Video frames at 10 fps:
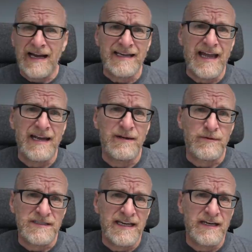Again, it
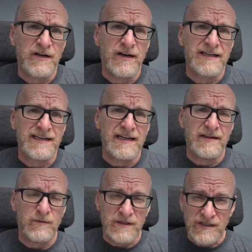was taken on a day
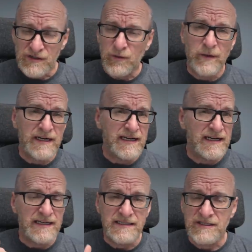that was so
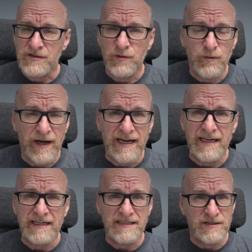windy, so
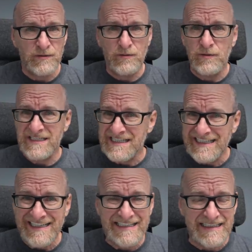rainy, so
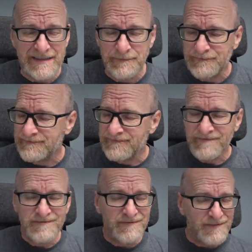sleety,
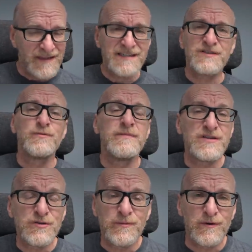so
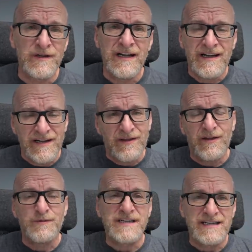miserable
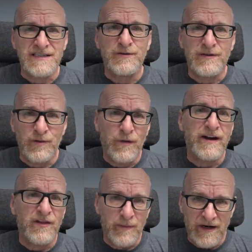that there was actually only
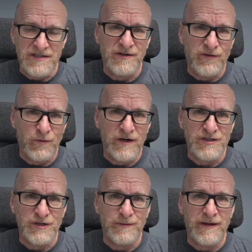one other person on the
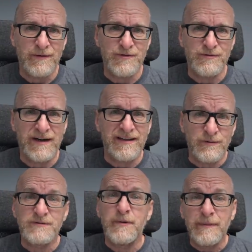workshop that I was running that
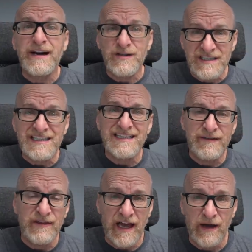was prepared to
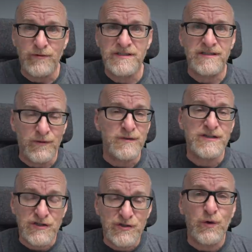leave the house. It was
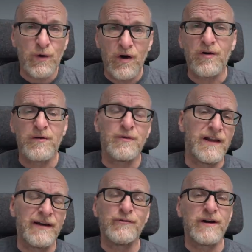so
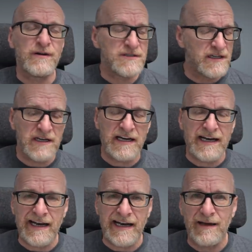horrible. Everyone else said, no,
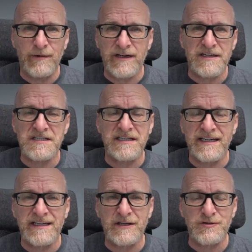we're going to
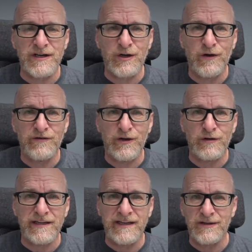stay in and drink coffee
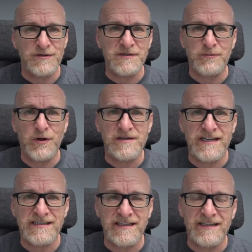all day and do some
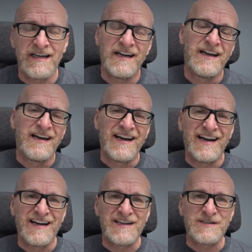processing.
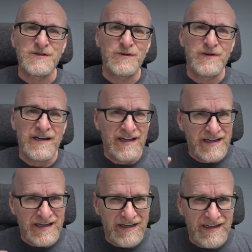So
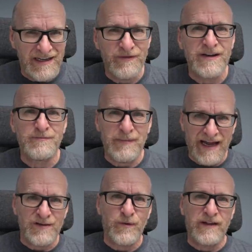even in
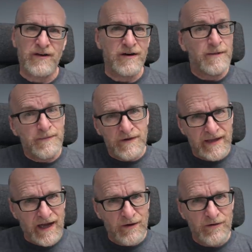bad weather,
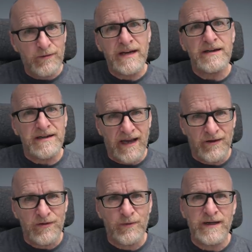get out the rain, get
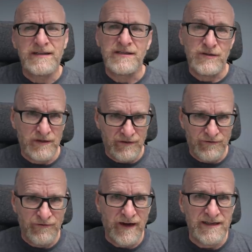out the wind, you can
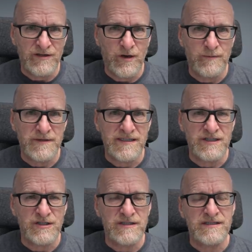find
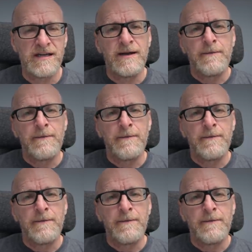compositions.